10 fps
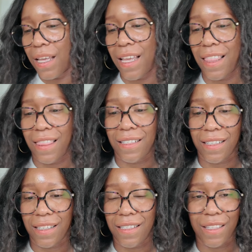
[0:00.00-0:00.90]
And
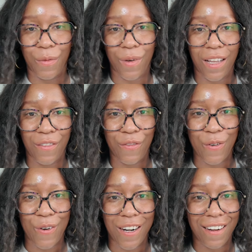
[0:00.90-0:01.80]
this is the one
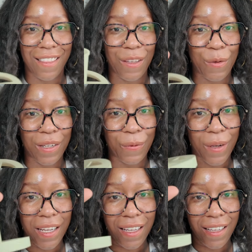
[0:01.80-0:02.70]
for the wooden
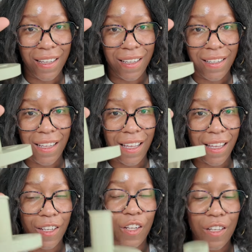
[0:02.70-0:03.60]
wick.
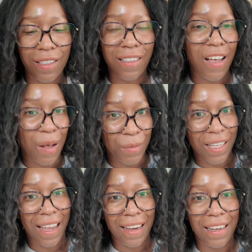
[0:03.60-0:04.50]
It looks
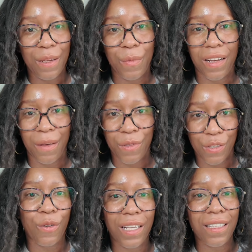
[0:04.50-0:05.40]
complicated, but I'm going
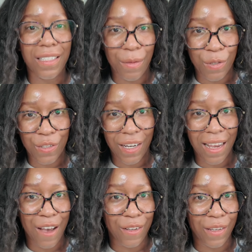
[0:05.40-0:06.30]
to quickly demonstrate
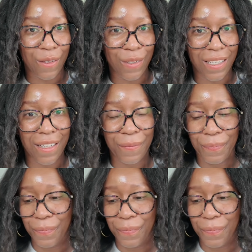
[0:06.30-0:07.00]
how you use it.